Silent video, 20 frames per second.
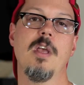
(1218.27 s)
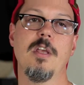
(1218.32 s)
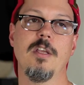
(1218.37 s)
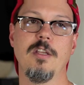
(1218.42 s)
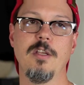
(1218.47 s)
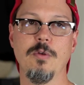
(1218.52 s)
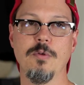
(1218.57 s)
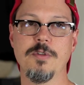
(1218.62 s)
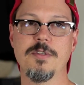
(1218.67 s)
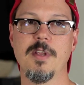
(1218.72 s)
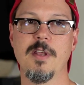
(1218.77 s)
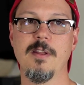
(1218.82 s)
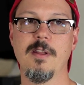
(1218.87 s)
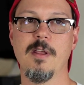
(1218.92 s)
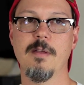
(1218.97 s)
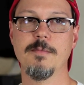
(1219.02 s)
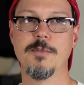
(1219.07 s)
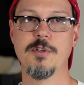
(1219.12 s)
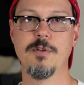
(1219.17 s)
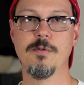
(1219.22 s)
you send
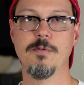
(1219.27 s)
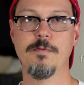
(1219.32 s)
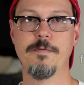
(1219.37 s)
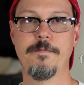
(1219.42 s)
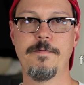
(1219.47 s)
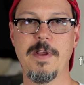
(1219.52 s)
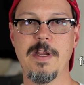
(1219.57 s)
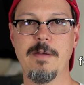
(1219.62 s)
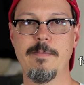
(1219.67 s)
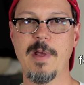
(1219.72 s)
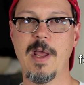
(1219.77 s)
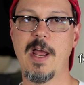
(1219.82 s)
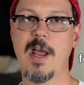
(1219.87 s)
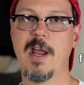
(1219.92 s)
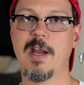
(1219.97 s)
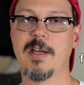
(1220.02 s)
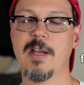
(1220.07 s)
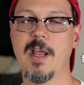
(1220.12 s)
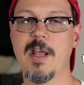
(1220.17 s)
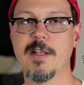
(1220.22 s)
them to
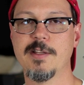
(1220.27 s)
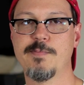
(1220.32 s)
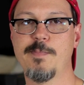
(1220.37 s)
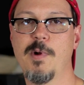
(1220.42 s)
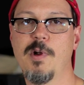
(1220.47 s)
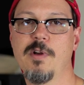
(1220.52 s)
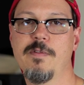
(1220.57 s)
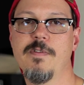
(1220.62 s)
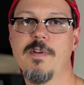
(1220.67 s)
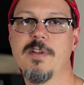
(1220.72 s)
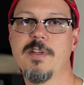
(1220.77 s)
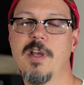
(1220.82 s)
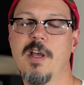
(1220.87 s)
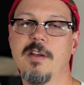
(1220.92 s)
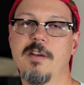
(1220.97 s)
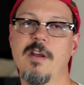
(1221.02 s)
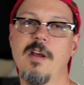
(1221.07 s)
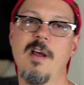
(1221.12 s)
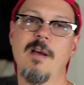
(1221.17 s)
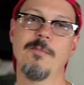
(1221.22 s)
feedback at
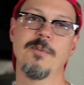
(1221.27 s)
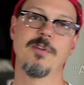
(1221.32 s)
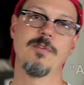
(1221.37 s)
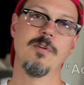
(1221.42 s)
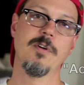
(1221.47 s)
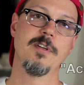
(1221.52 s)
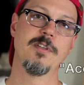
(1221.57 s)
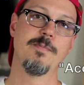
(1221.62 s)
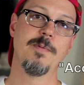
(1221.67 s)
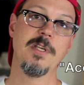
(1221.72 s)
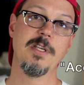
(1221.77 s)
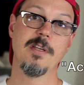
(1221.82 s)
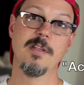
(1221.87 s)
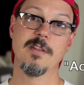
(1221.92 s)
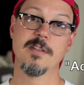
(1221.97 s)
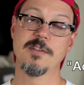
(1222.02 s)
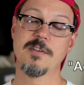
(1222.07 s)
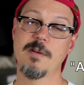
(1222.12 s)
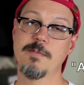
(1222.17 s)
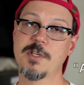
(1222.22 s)
sparkfun.com with according to Pete in
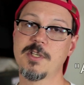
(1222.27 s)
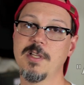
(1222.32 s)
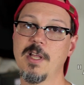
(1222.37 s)
the subject